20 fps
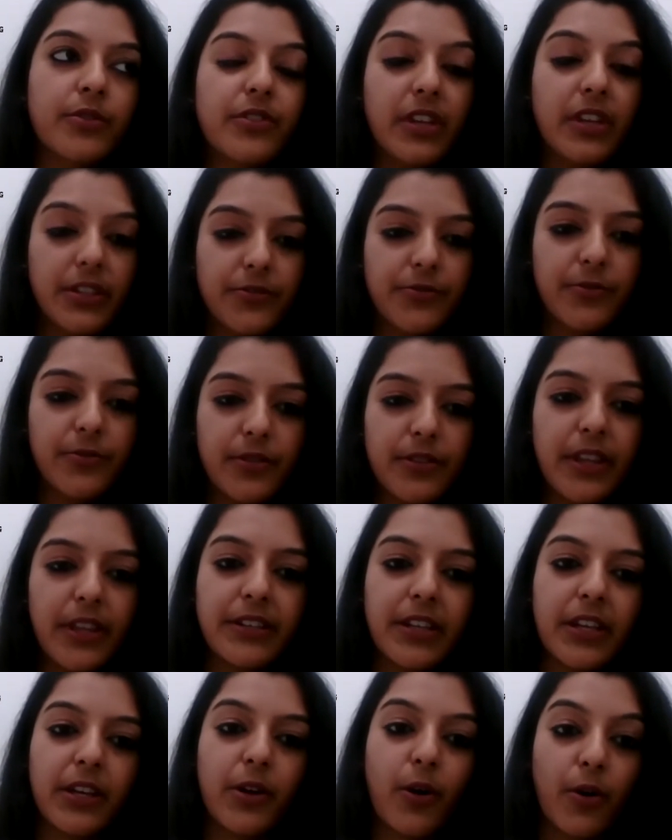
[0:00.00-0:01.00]
grateful
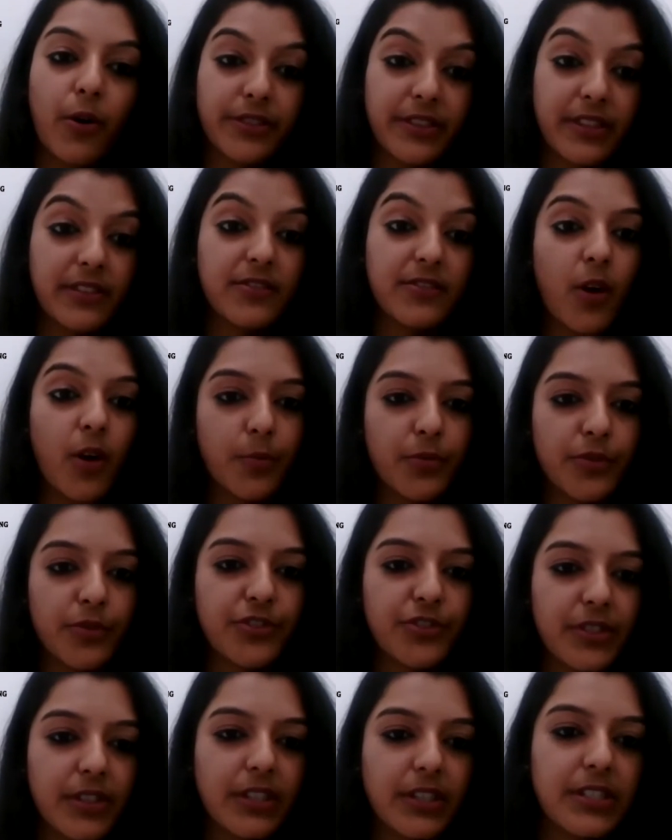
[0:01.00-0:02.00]
that I got this
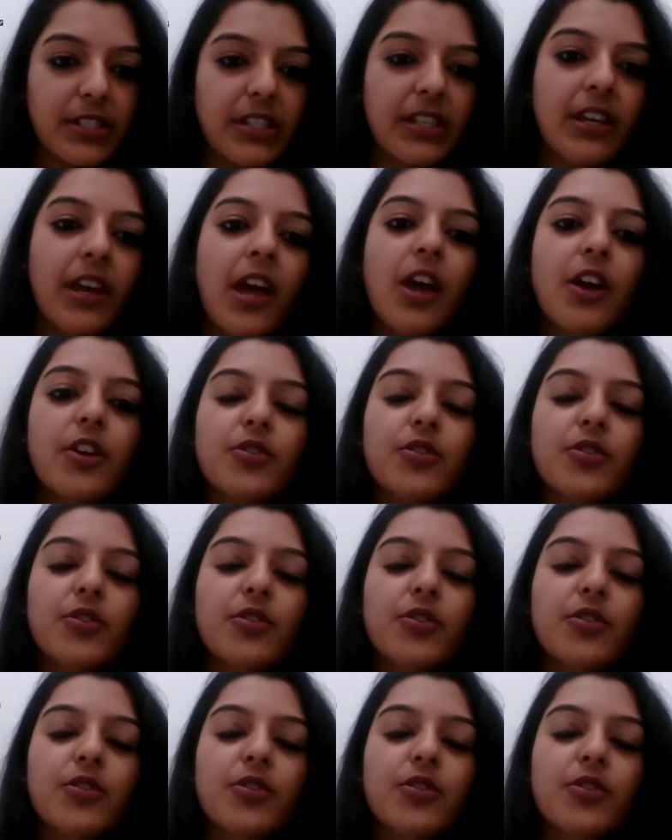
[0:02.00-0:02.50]
opportunity